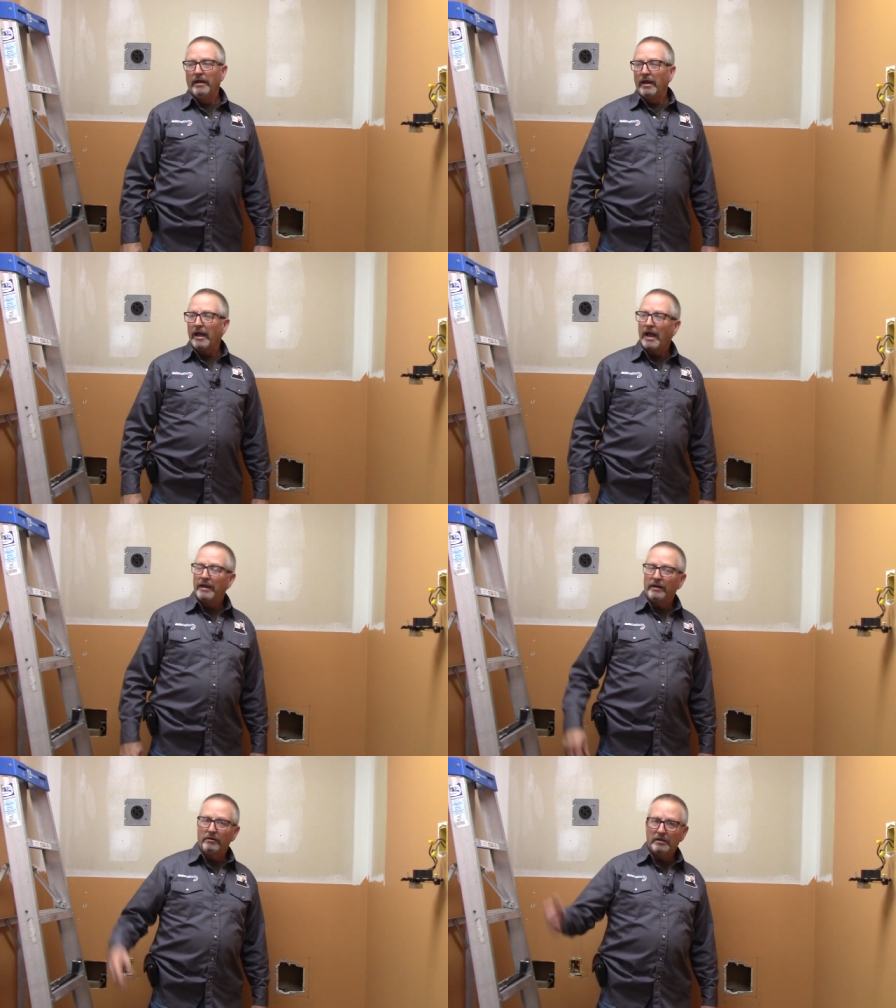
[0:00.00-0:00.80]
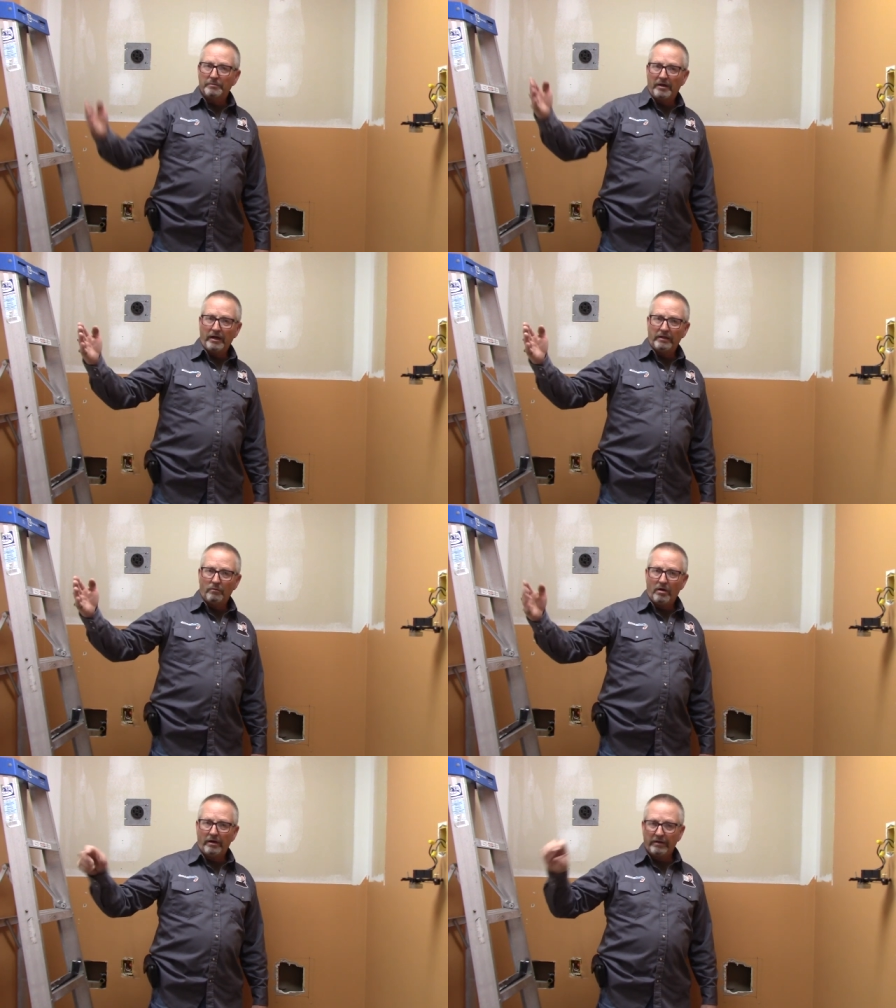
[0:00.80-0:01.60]
and I looked behind the
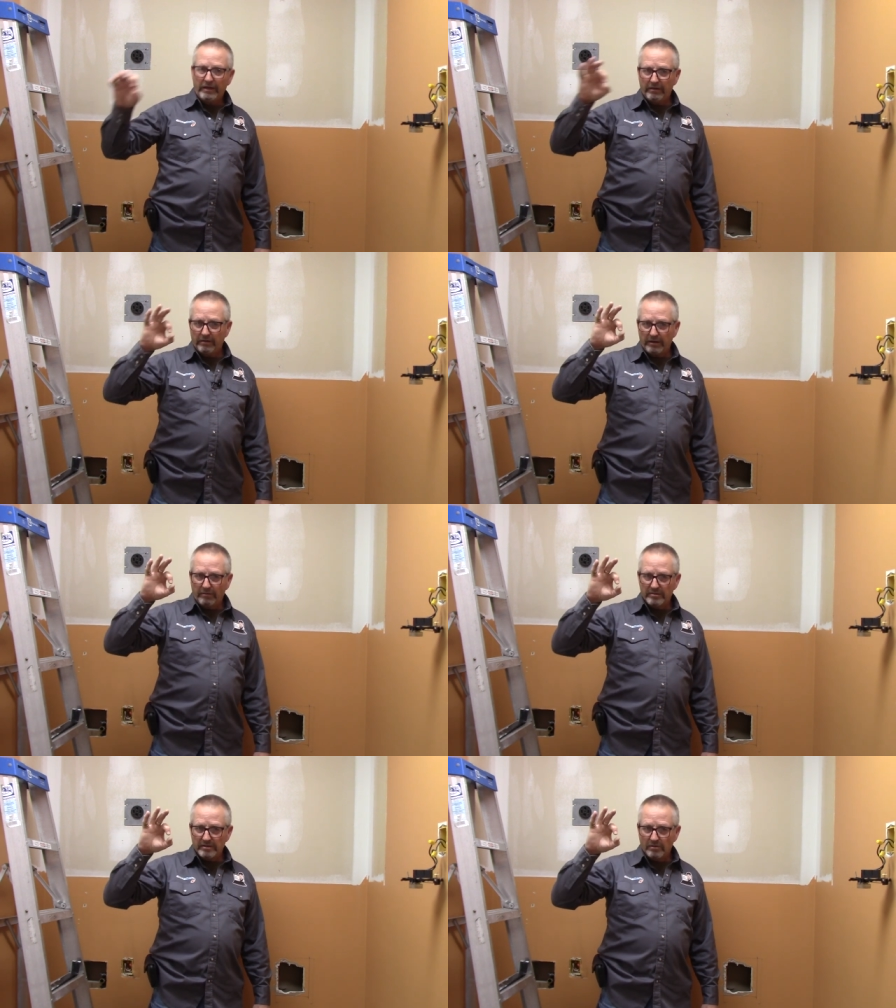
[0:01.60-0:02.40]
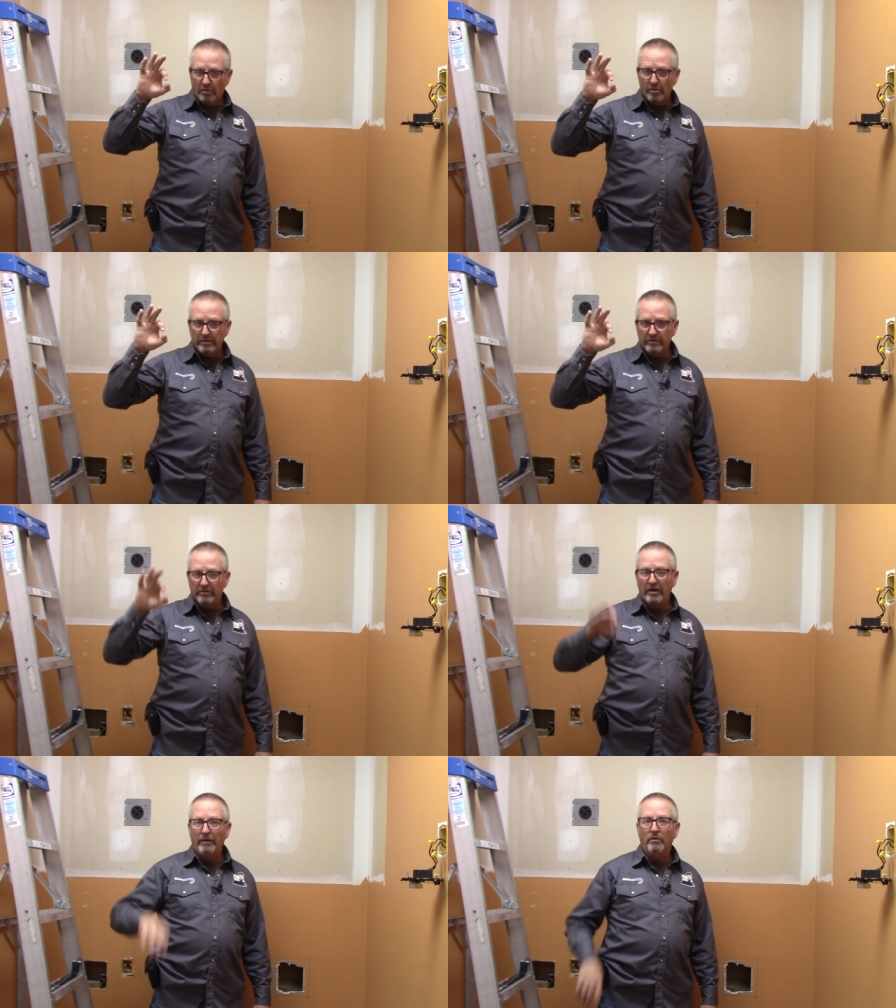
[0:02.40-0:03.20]
water heater and there was a hole in the
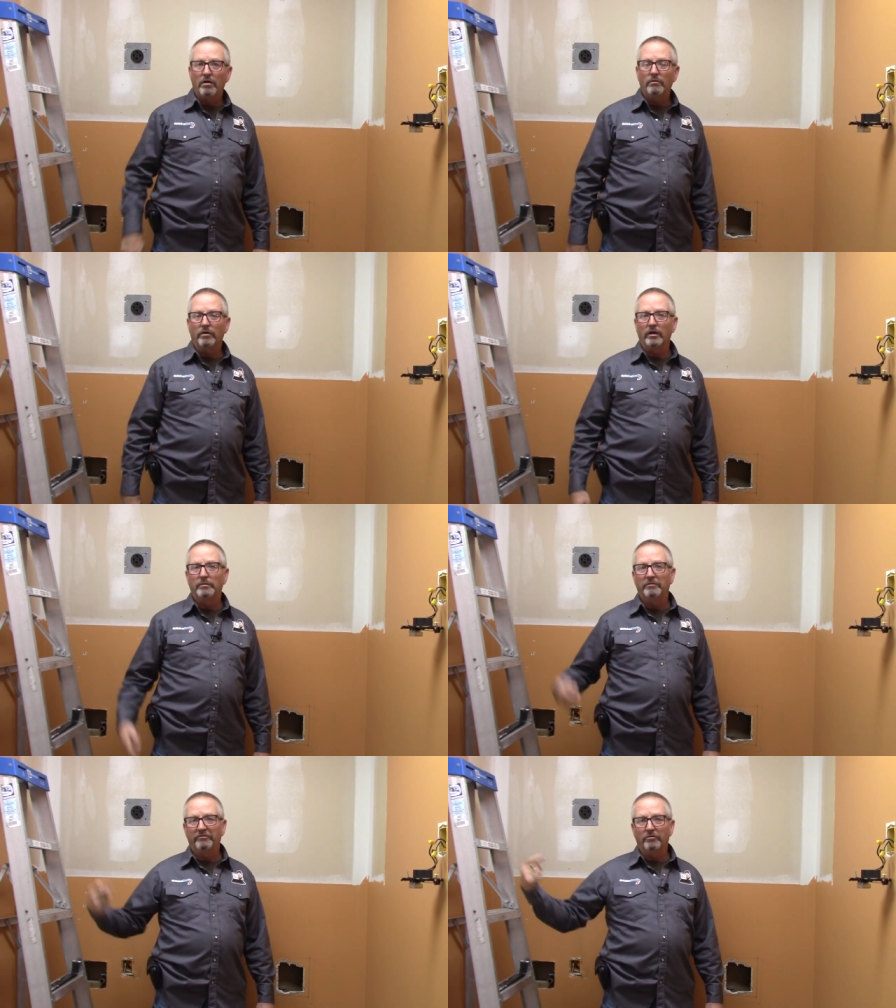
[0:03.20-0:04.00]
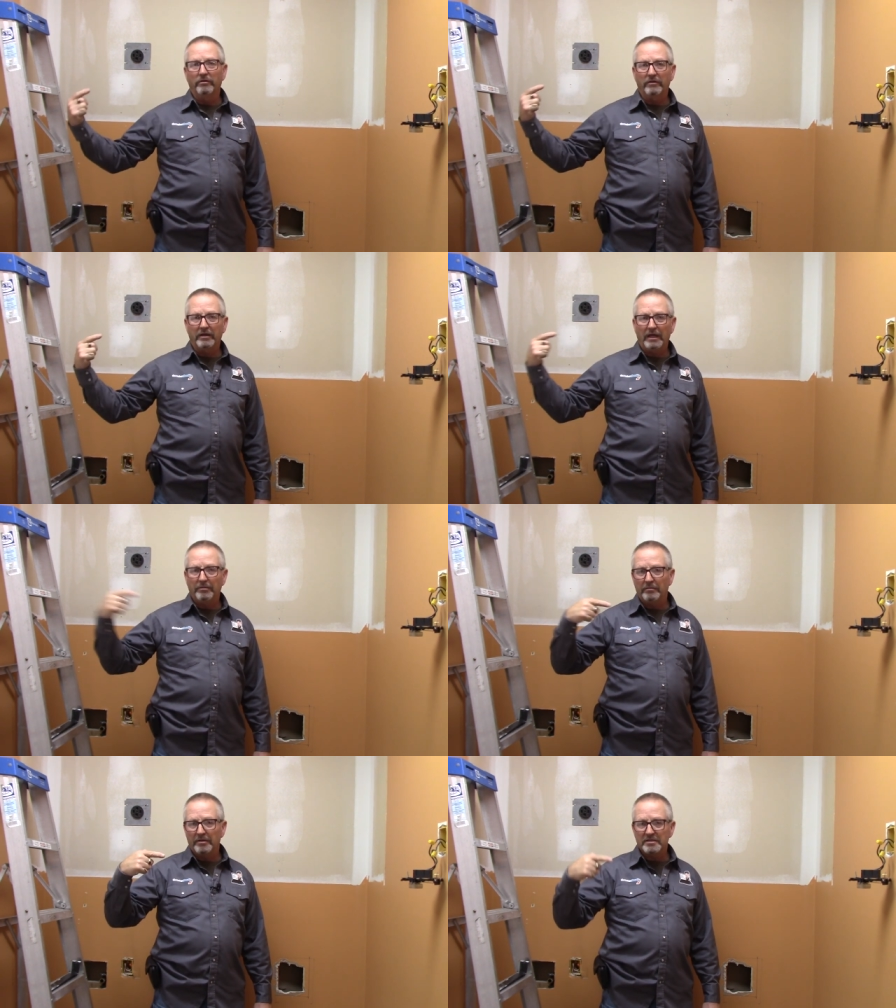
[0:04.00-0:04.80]
drywall where before the
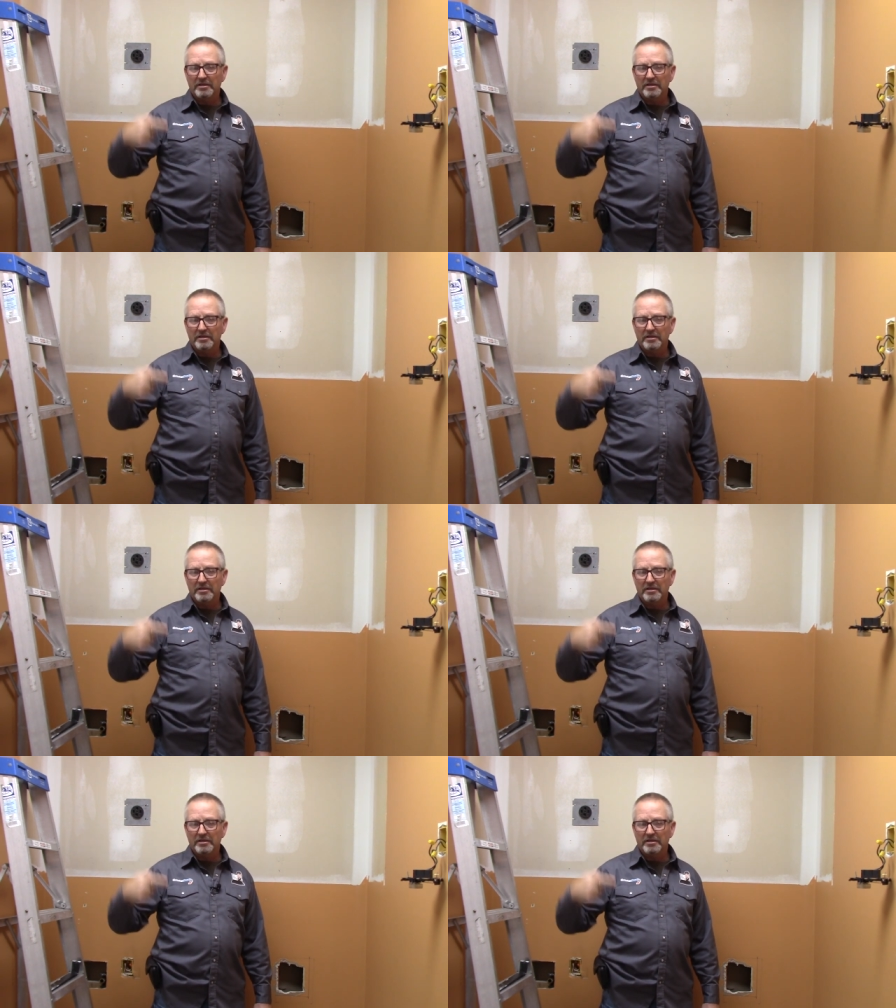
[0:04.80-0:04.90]
cable must have